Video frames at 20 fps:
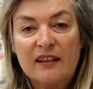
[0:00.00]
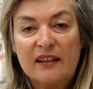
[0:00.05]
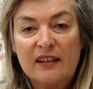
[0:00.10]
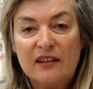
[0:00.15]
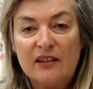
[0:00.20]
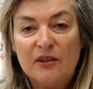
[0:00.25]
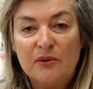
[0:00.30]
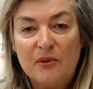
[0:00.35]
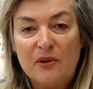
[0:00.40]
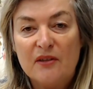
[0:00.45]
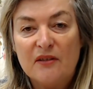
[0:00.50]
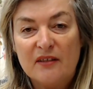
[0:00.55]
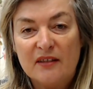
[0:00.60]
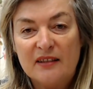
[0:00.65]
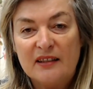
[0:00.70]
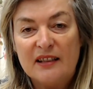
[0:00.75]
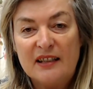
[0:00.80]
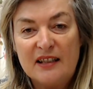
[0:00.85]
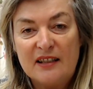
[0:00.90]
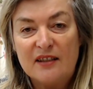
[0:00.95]
you are going to
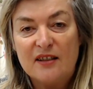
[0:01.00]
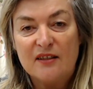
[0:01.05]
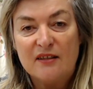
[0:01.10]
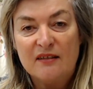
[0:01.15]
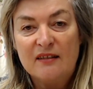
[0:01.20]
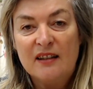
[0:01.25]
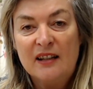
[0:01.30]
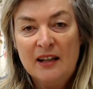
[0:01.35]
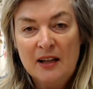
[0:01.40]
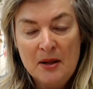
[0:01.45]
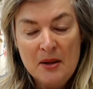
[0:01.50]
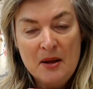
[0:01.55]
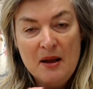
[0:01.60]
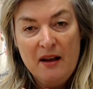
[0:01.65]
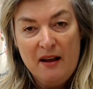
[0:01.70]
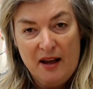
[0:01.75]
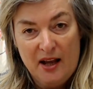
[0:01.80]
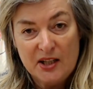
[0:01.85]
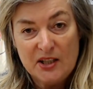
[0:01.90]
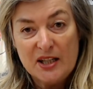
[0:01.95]
need to
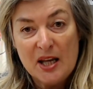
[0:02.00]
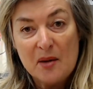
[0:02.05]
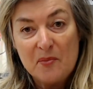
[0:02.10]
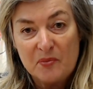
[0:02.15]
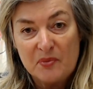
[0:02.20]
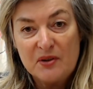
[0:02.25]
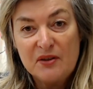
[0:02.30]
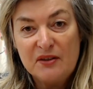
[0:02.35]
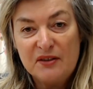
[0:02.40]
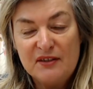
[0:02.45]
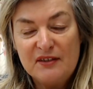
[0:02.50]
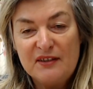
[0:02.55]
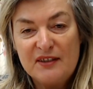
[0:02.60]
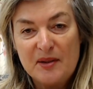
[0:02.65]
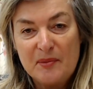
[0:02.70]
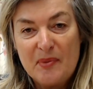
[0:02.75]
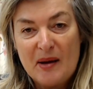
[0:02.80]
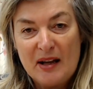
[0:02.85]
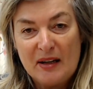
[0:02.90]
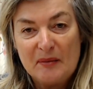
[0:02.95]
attempt to
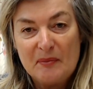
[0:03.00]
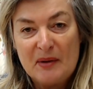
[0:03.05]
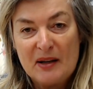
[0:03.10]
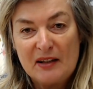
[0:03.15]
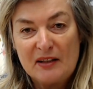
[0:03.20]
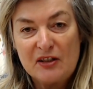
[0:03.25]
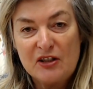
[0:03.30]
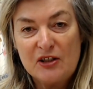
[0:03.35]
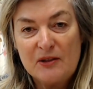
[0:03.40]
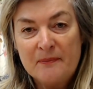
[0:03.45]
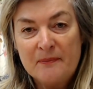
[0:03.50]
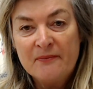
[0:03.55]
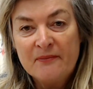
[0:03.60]
pattern match.